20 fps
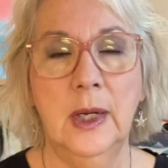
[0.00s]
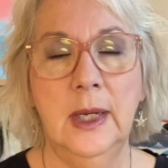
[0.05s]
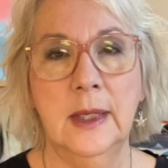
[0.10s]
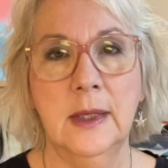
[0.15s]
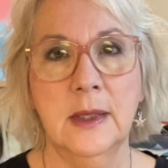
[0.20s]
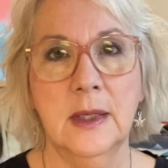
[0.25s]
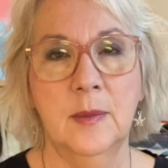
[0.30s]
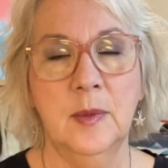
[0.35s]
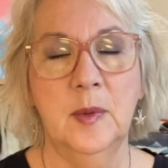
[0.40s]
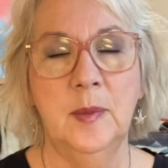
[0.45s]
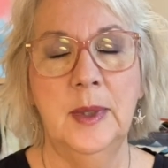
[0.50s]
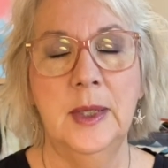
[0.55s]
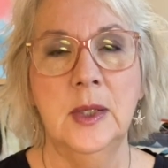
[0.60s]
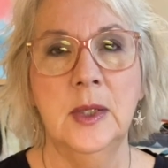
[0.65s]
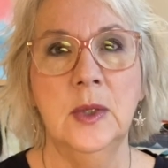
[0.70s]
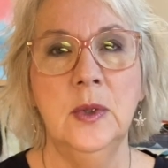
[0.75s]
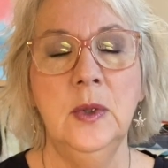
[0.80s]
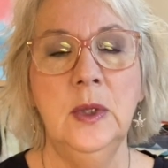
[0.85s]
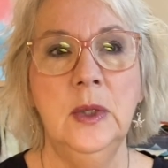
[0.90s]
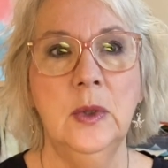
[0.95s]
at Summer Bay
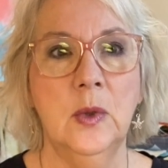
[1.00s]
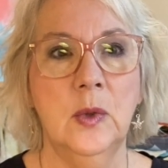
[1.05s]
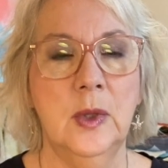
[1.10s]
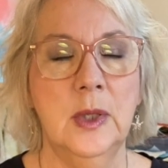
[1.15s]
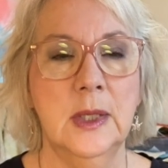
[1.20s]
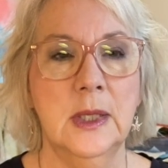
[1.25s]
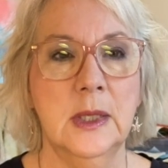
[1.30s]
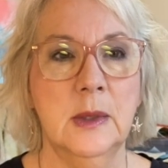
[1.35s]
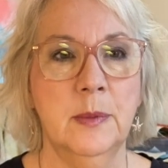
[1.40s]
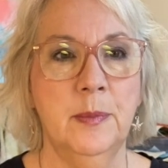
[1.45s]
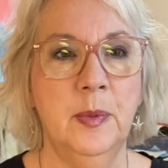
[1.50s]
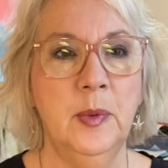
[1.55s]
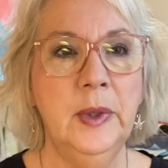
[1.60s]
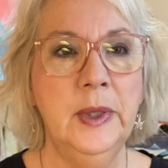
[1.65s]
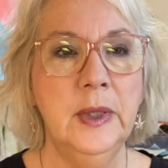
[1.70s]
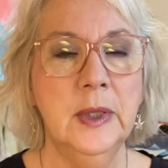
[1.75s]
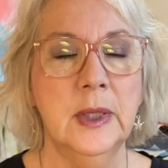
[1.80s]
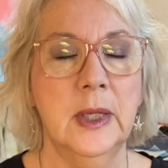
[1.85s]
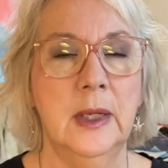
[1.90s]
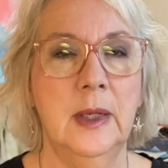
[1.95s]
Studio this
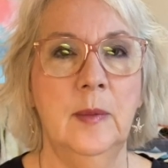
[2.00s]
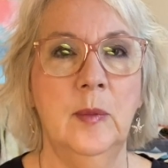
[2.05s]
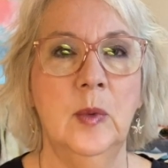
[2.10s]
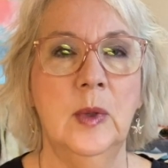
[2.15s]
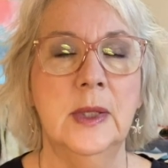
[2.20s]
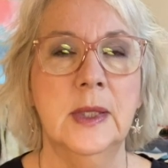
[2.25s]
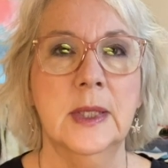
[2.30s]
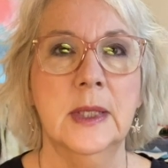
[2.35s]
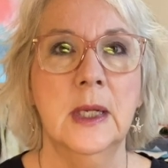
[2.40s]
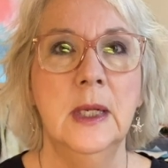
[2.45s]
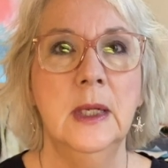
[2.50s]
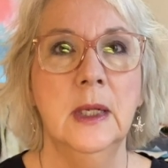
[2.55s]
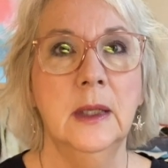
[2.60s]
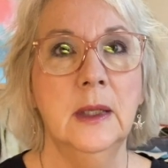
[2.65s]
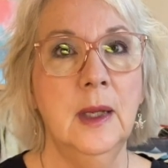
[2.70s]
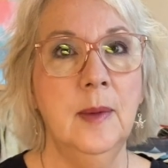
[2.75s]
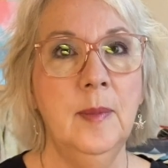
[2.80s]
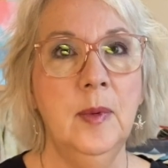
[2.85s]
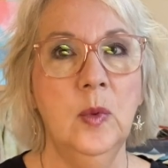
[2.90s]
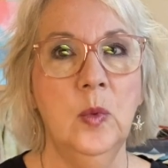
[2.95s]
springtime was,
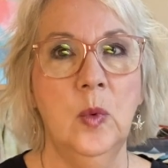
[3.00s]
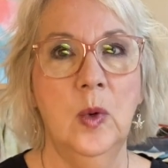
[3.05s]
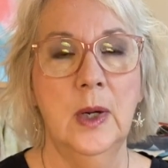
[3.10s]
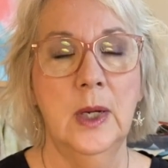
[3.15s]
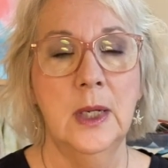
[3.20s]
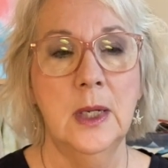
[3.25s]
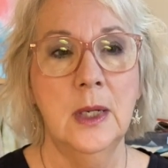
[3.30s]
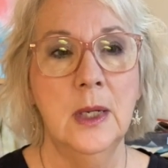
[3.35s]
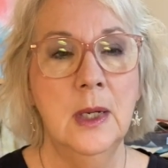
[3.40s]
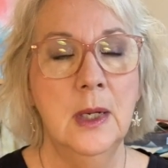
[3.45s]
number one,